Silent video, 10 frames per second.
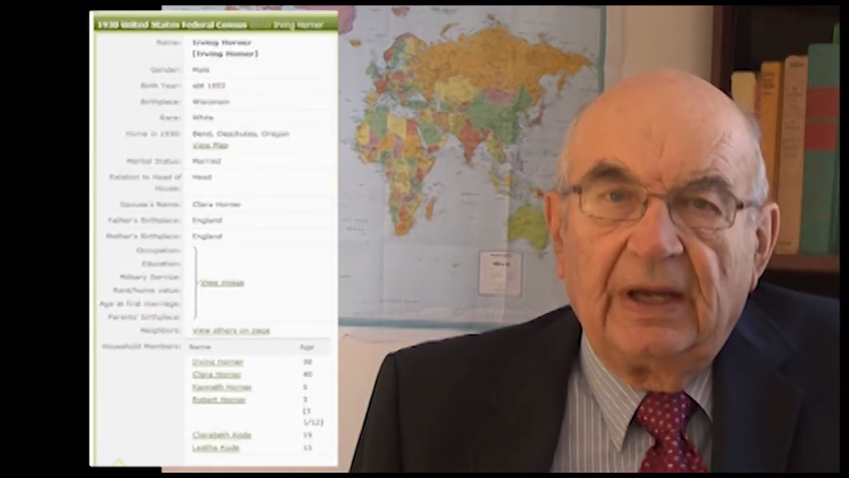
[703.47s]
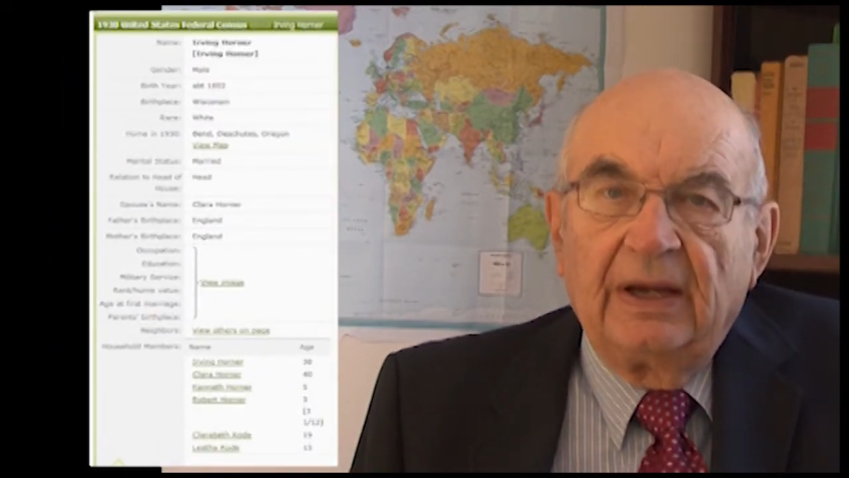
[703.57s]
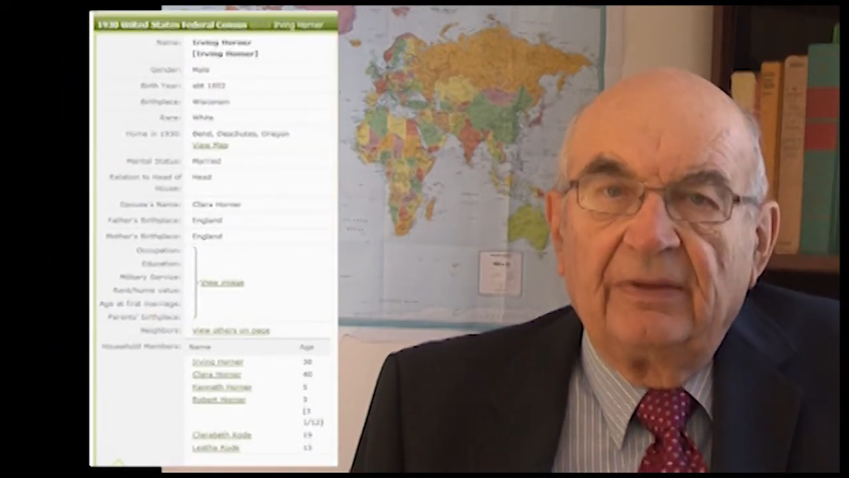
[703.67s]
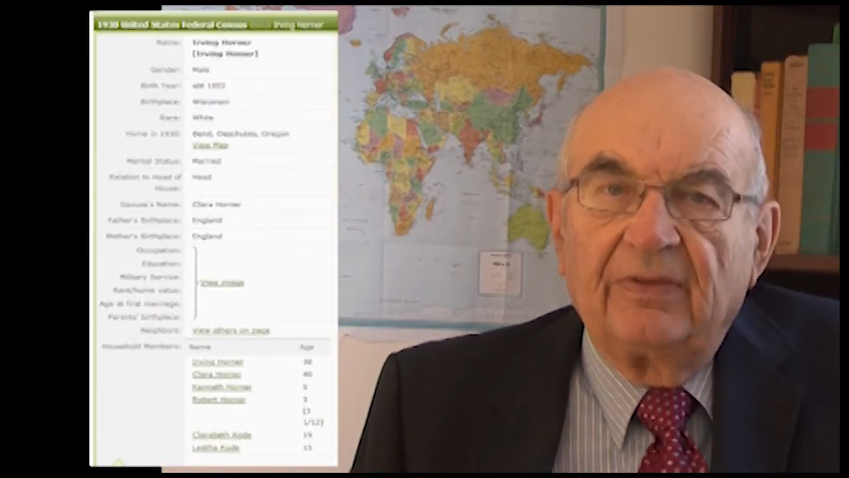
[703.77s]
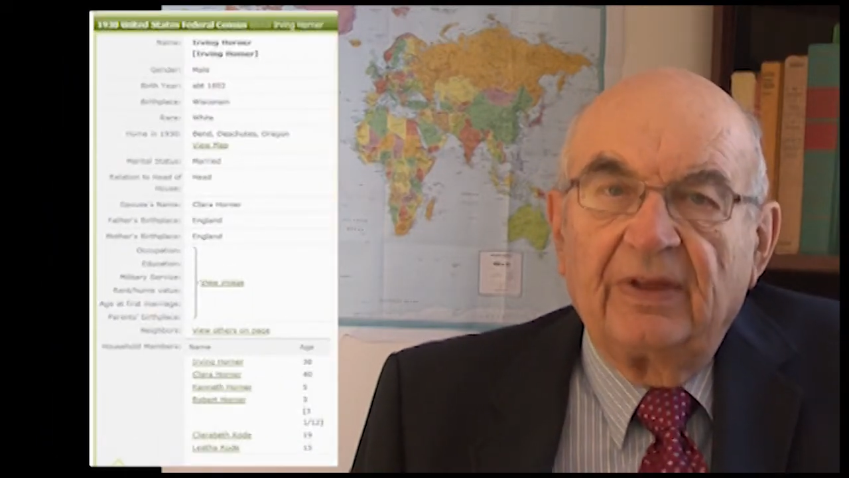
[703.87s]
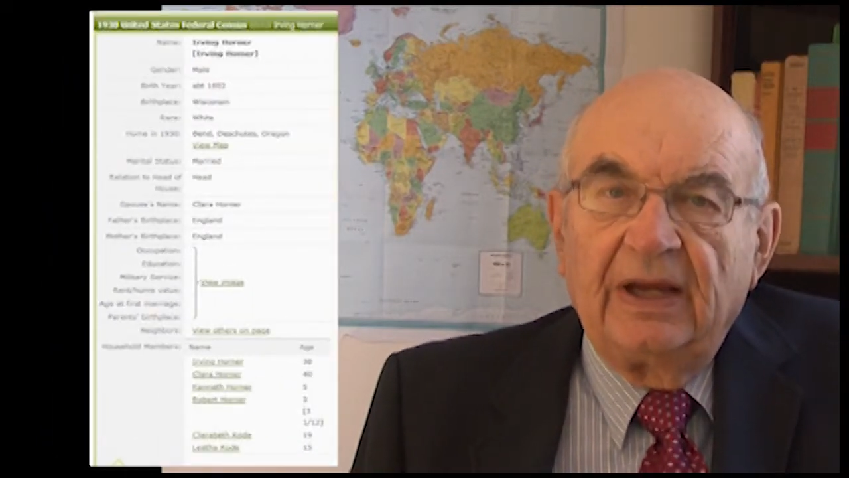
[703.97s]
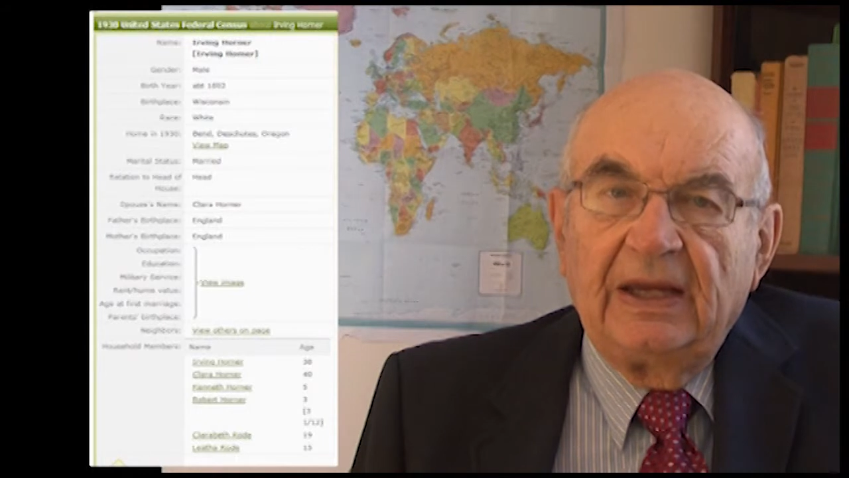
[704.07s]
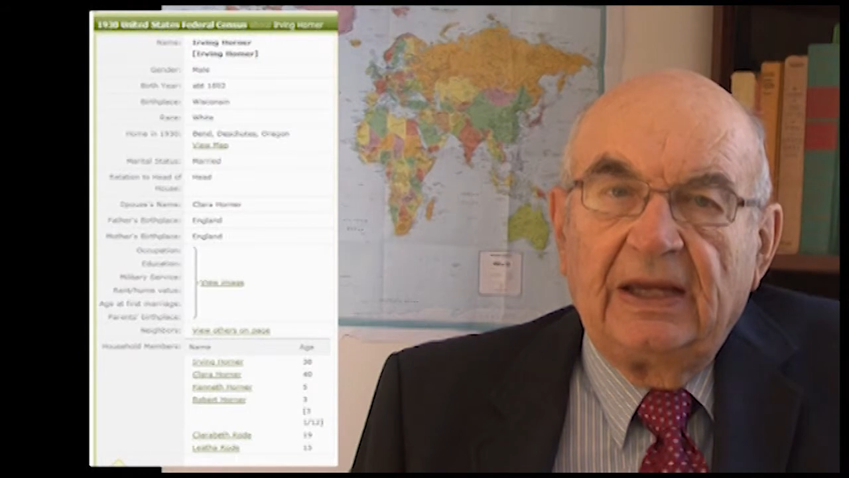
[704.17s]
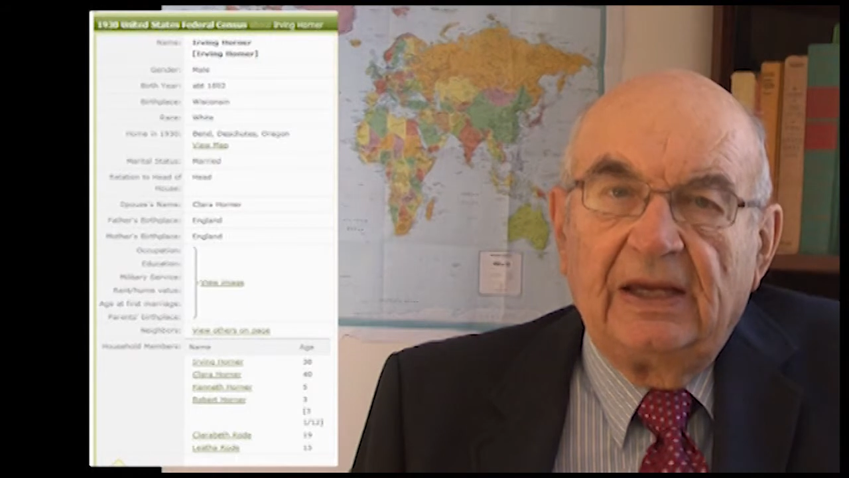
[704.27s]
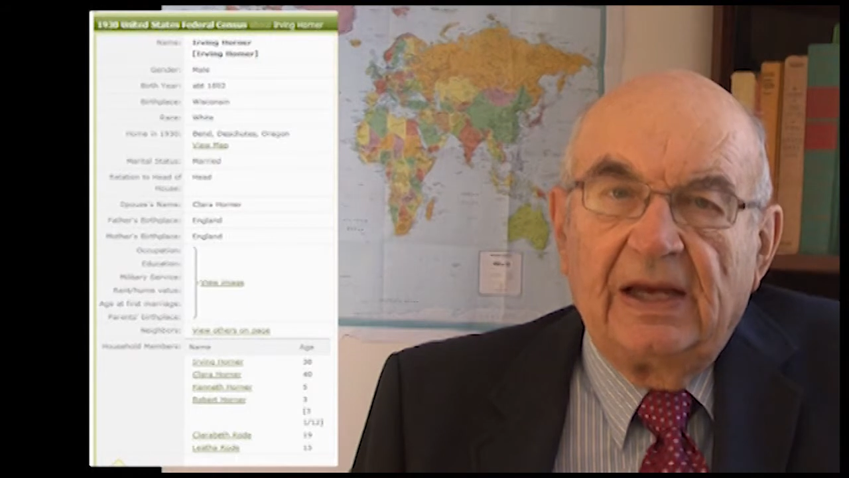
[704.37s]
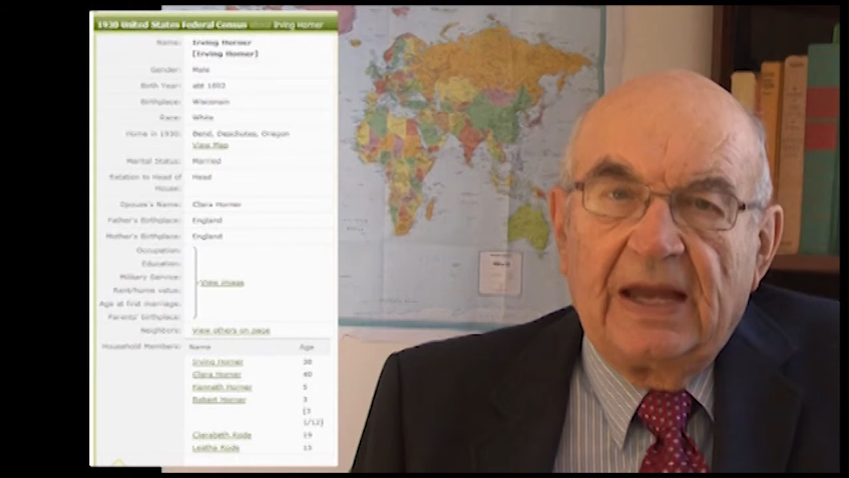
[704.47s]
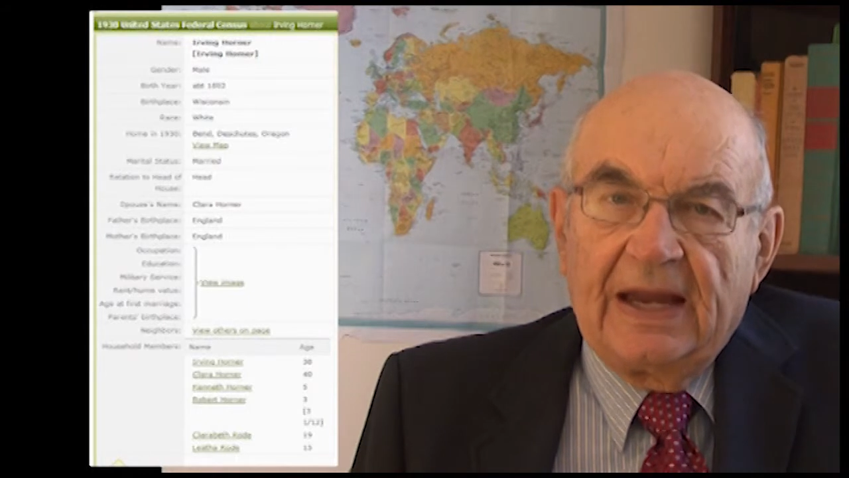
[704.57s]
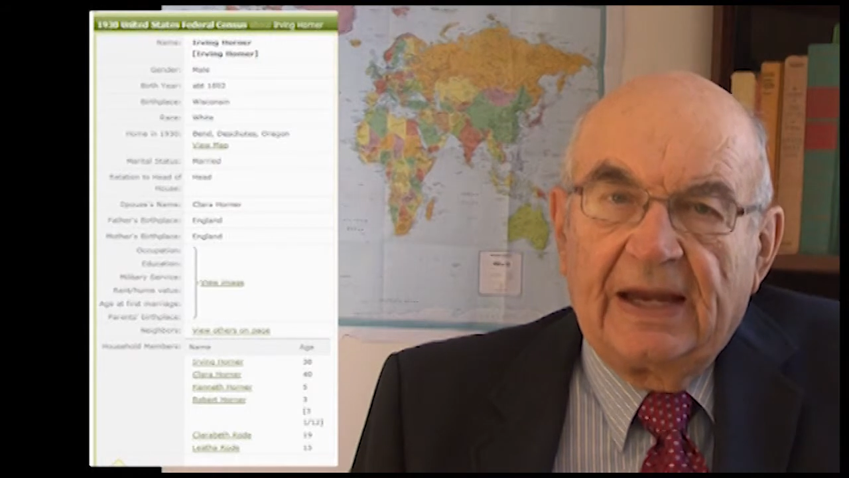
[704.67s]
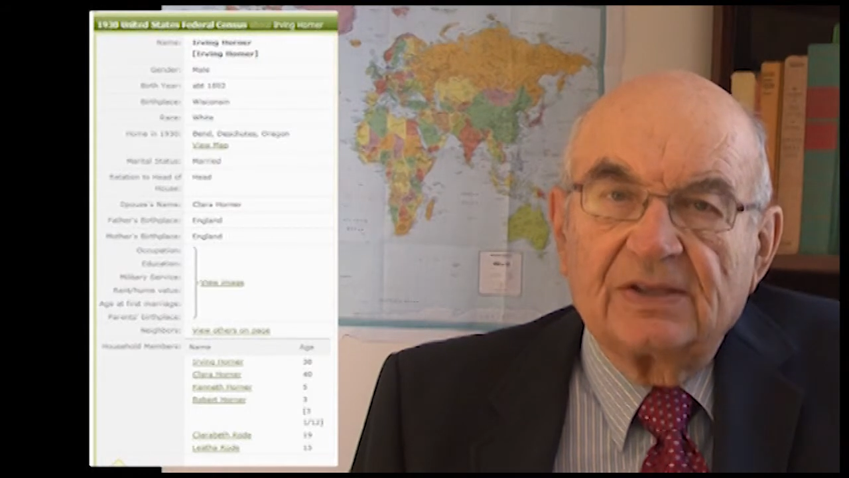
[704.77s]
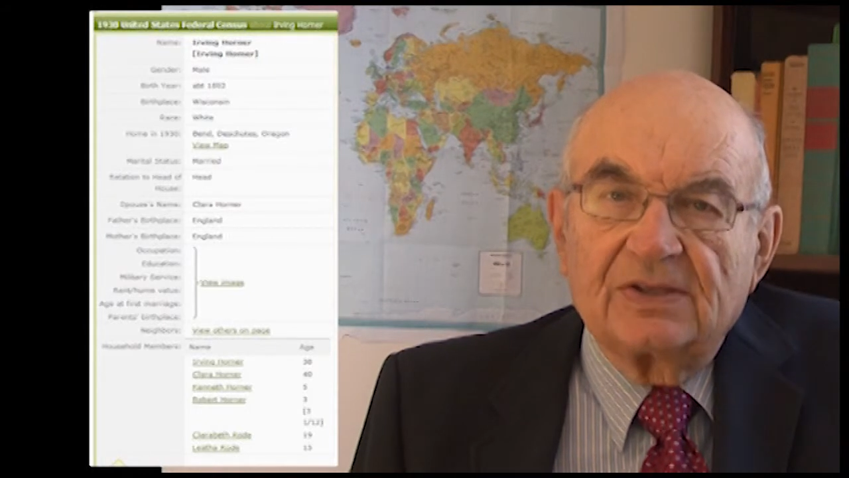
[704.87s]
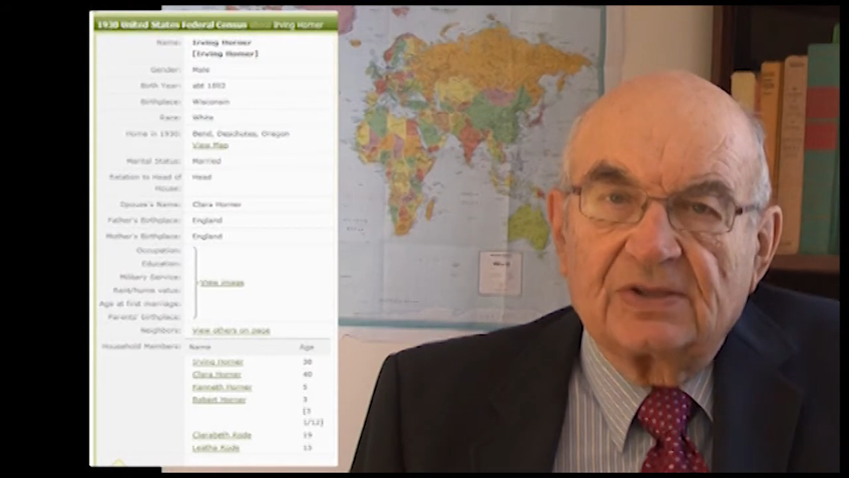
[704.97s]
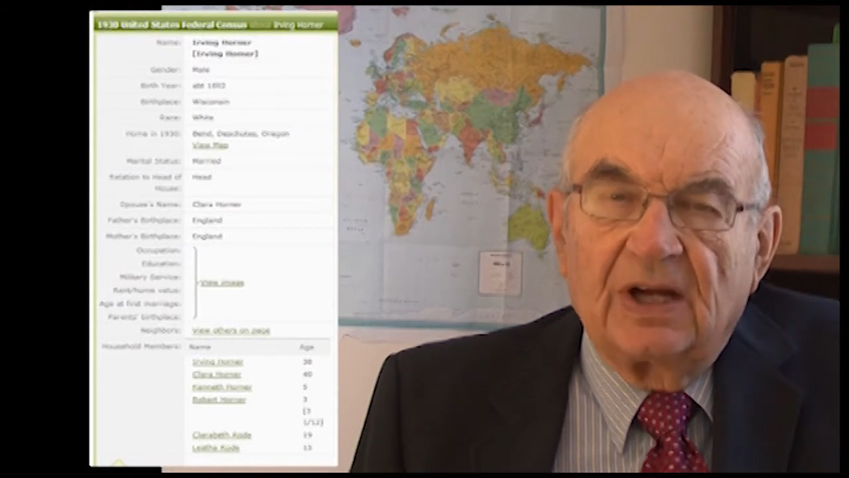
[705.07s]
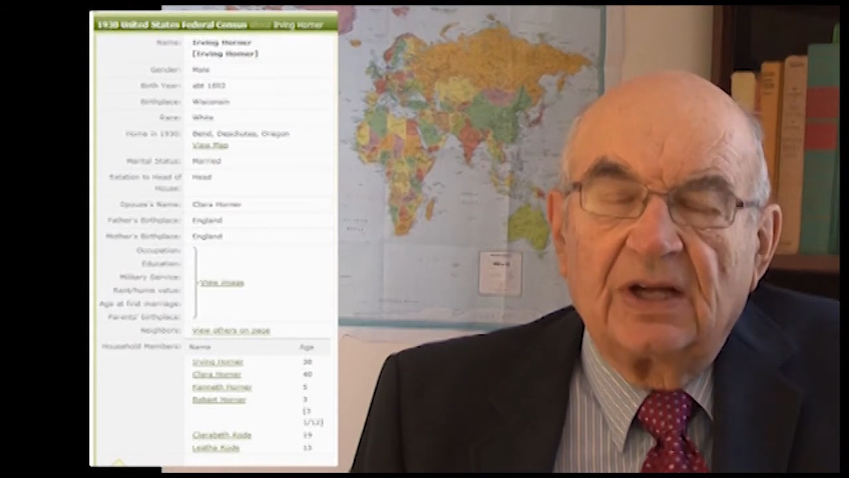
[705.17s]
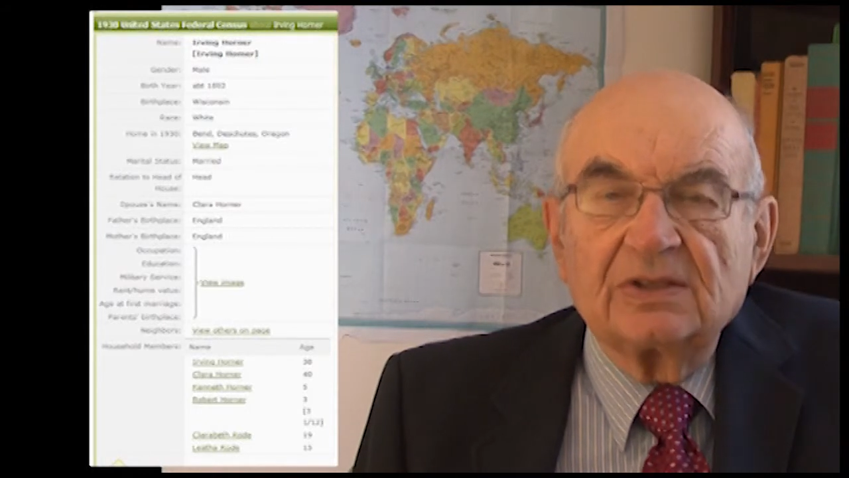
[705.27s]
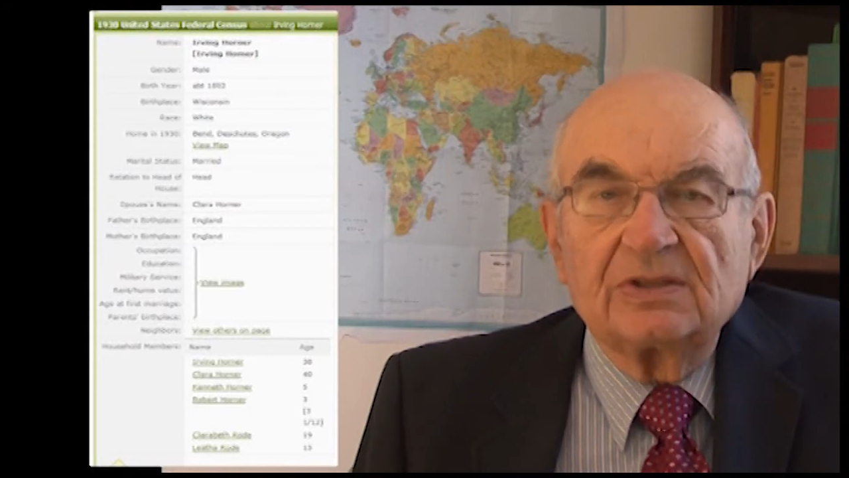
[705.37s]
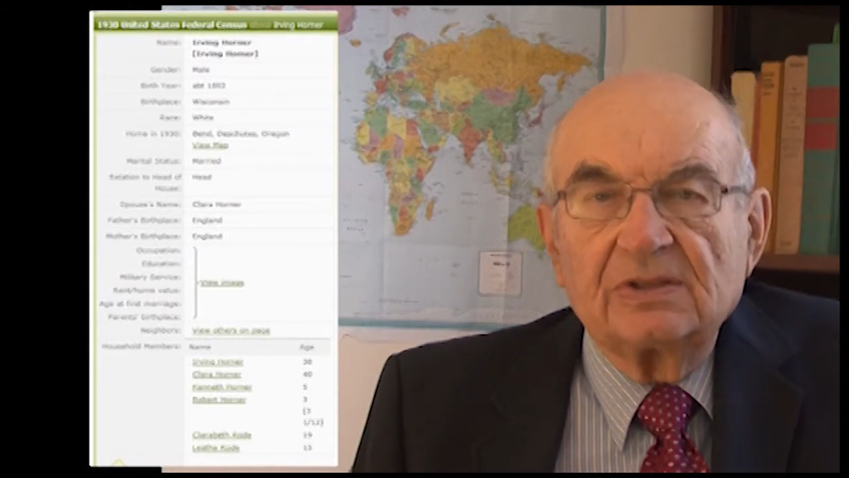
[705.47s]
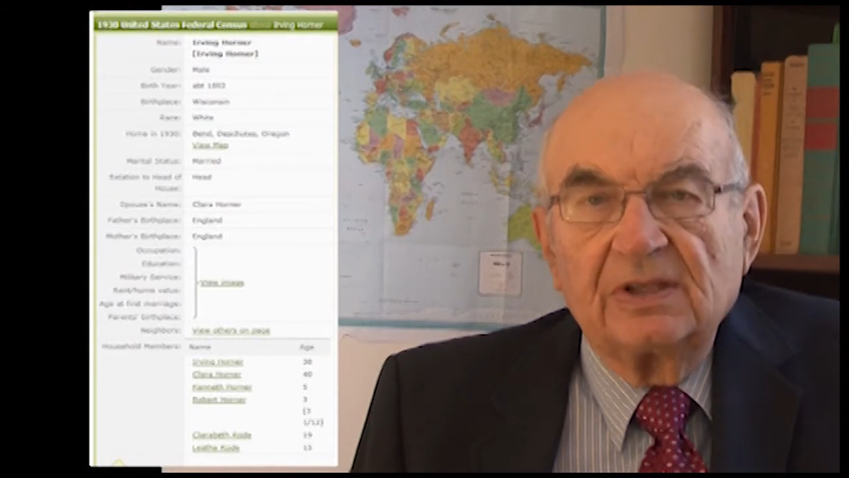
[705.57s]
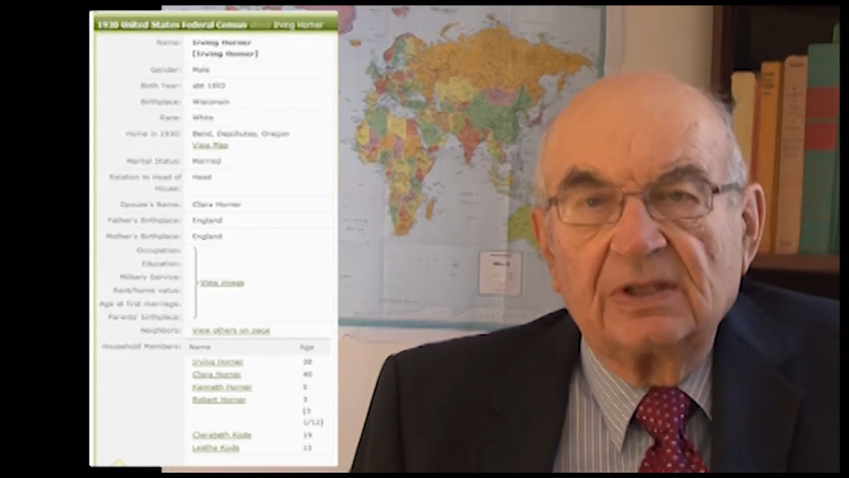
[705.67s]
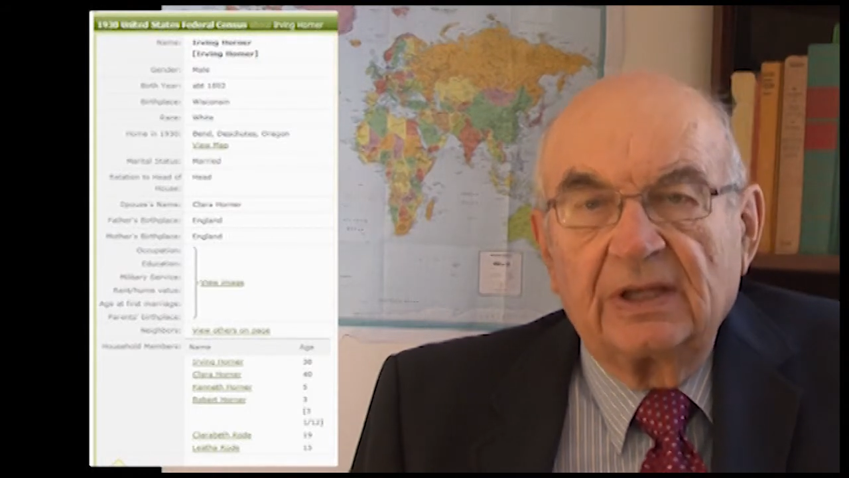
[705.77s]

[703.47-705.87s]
and they add sons